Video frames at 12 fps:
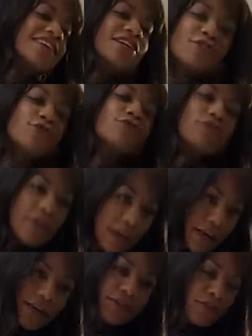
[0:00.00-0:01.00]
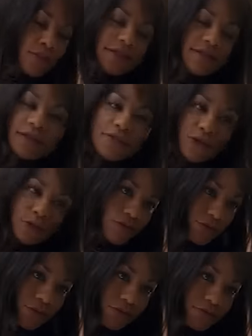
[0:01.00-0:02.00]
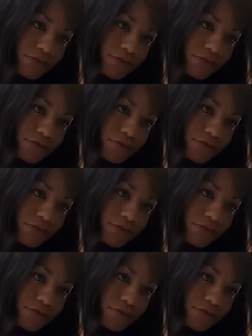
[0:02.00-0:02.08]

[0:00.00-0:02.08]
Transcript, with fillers: think he's just faking so he doesn't have to go to school.